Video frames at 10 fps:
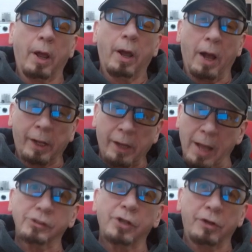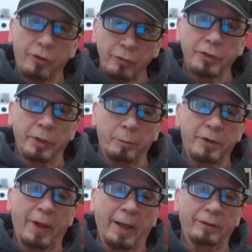a constitutionally
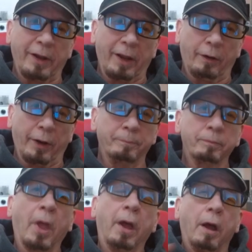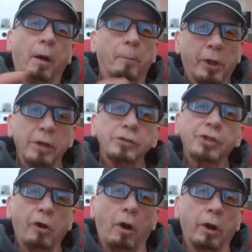protected area. Because the
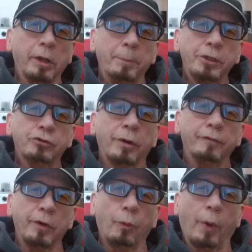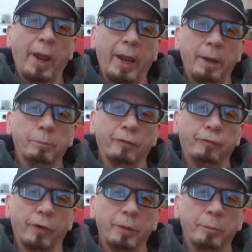car can be driven away
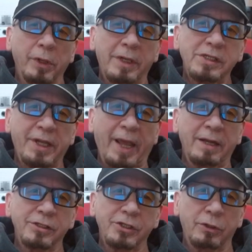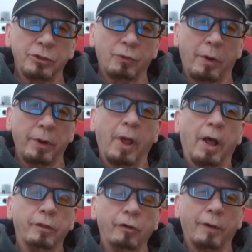before the police get a search warrant,
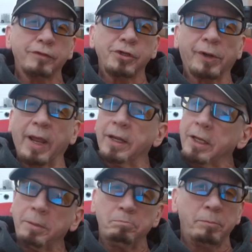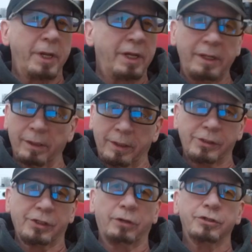the officer can immediately
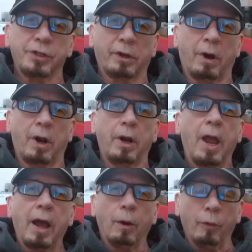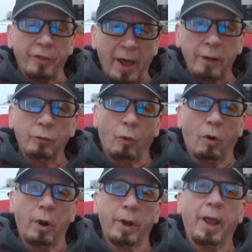search the car without a
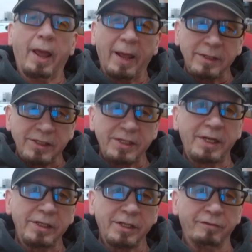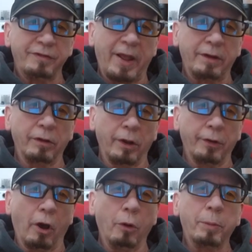warrant and seize the fentanyl in
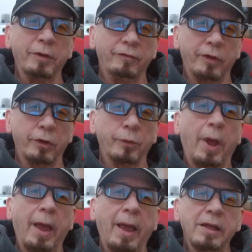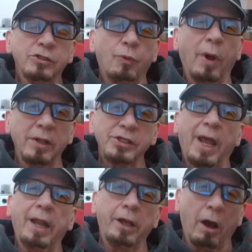open view, as well as
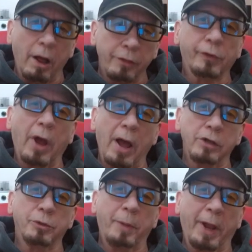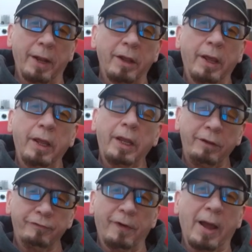any other contraband he
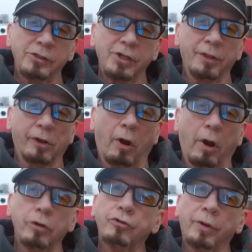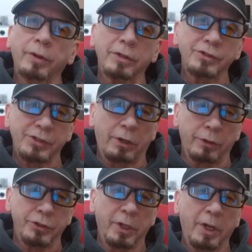finds in the car during the
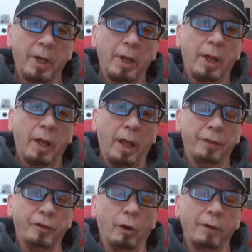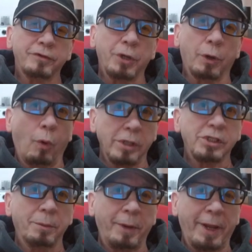search. If the officer wants
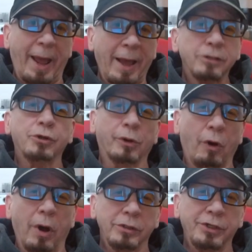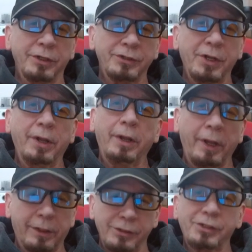to be extra cautious, he
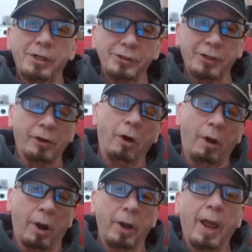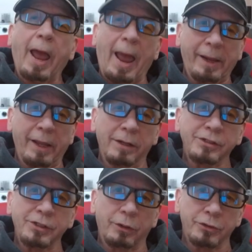can seize the car and get a
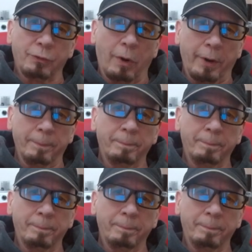search warrant.